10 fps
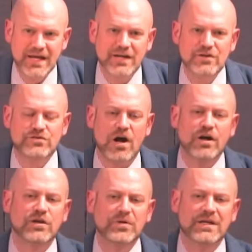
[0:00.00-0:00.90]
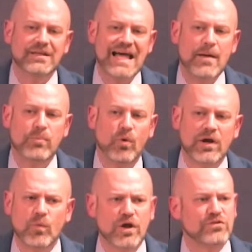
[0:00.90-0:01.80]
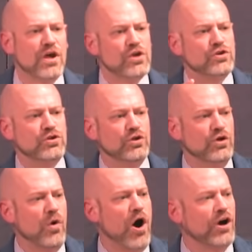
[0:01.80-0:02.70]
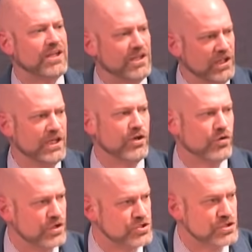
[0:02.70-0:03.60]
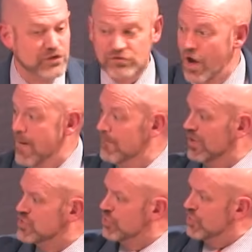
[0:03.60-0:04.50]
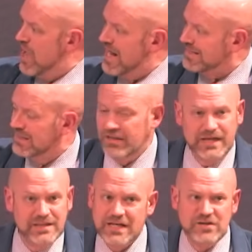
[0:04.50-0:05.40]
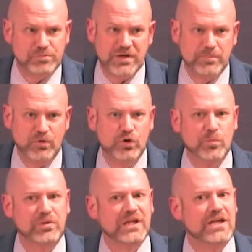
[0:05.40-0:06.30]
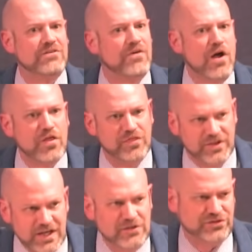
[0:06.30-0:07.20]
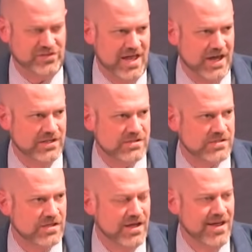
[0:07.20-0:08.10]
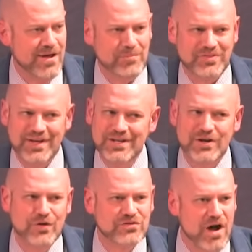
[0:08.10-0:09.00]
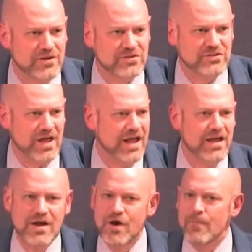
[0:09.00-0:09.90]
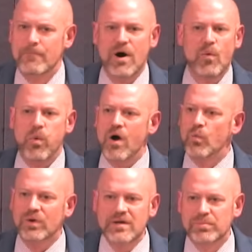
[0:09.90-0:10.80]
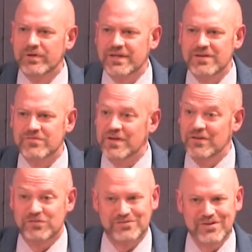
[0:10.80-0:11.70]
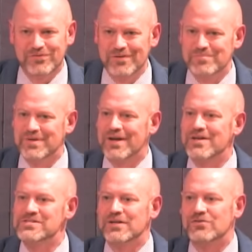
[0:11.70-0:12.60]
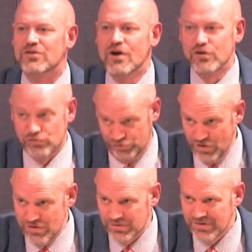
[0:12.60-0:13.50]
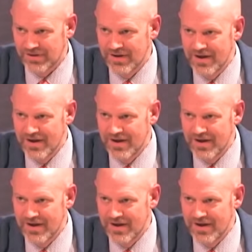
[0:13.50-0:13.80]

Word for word: His argument in that point was you are killing Christians, but you're not killing these people who believe these things. But then he goes on to say, but what we believe is different because it's true.